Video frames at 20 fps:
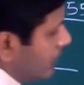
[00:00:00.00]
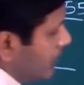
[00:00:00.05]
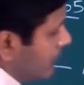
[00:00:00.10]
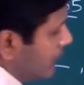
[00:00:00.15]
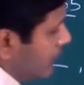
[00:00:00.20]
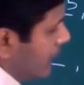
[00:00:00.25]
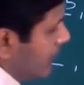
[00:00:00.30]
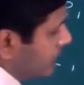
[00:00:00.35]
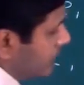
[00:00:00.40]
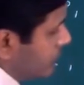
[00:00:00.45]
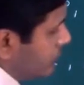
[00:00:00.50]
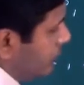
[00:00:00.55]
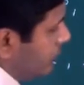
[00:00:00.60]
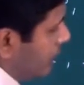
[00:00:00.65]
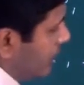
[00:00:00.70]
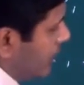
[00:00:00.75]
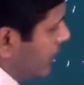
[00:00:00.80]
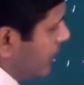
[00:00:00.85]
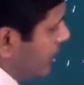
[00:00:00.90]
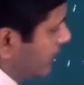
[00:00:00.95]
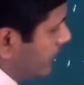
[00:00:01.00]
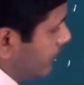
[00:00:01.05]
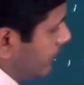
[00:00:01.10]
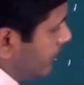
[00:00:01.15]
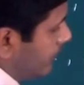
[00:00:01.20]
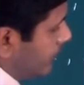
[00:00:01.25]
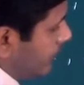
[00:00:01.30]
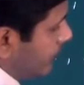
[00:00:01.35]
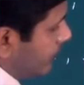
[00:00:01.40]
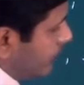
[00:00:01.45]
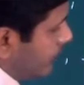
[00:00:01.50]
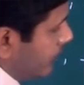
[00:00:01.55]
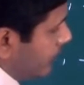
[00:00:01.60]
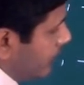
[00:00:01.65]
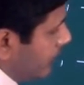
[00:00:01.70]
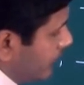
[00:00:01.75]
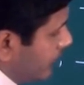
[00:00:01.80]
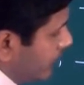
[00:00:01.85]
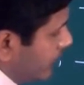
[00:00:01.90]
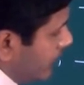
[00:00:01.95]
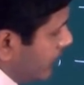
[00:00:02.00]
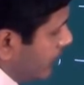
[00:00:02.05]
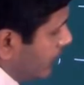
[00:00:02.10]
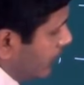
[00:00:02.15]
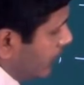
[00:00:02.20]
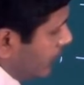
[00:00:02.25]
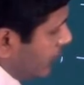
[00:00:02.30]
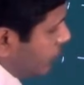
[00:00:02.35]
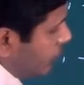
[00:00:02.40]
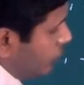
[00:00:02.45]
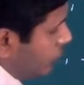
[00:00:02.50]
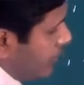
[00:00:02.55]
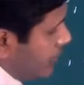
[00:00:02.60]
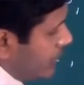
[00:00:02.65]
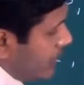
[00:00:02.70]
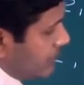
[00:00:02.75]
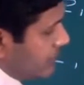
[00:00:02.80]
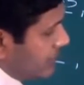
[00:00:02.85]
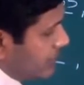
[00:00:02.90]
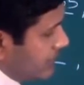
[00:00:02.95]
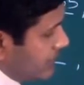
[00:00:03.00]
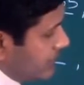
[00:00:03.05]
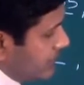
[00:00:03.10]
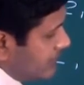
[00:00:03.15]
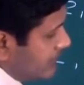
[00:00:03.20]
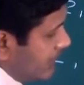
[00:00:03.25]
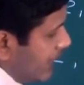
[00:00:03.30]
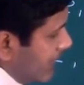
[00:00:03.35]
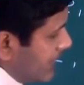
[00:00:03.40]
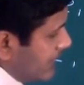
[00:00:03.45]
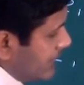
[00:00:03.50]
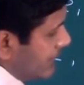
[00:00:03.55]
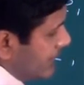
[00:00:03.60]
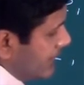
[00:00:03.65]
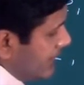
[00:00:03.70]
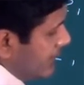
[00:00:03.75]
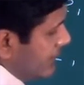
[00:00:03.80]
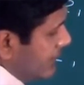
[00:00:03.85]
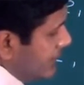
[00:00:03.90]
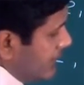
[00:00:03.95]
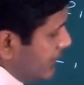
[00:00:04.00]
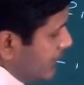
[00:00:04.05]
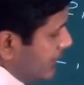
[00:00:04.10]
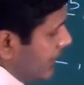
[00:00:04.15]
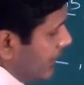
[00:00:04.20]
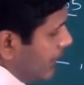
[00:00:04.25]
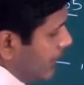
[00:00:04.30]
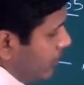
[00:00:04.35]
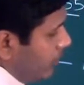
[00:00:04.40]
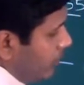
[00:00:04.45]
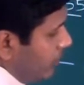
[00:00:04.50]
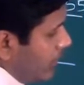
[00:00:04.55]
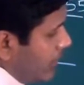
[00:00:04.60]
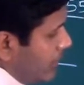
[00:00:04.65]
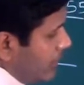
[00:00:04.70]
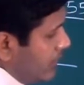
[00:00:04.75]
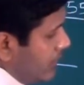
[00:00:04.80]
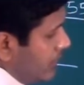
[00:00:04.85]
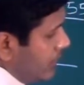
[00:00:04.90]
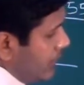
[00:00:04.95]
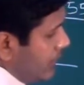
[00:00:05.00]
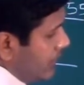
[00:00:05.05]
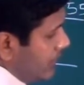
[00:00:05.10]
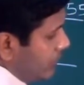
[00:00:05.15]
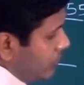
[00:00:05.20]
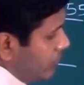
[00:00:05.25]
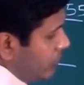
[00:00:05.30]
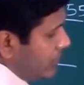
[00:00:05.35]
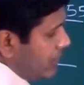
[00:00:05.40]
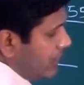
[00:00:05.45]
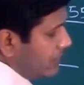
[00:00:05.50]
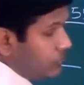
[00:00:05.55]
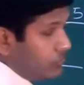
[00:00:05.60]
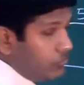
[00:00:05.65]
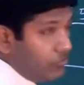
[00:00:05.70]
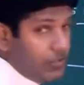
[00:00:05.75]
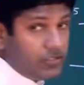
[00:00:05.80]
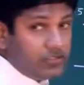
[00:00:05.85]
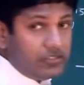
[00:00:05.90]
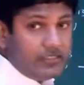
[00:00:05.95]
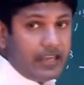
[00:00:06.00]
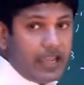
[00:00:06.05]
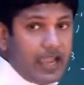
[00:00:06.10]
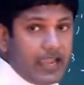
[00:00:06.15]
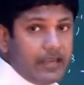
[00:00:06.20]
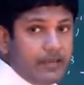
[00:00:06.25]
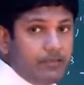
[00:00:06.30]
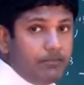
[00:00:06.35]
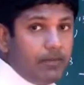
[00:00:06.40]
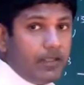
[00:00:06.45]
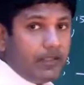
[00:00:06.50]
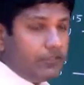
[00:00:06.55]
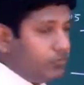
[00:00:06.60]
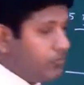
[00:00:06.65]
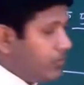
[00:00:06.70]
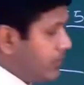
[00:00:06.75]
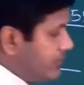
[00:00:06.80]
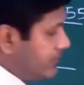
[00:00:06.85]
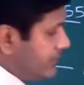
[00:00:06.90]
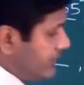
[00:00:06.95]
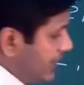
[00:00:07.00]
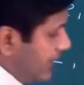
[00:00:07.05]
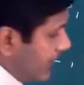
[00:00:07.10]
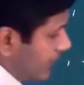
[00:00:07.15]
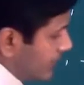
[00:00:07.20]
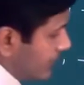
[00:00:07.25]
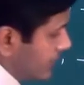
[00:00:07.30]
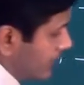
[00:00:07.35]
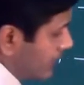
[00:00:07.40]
times 3. 3 times 6 is 18. Carry 1. 3 times 3 is 9. Plus 1 is 10.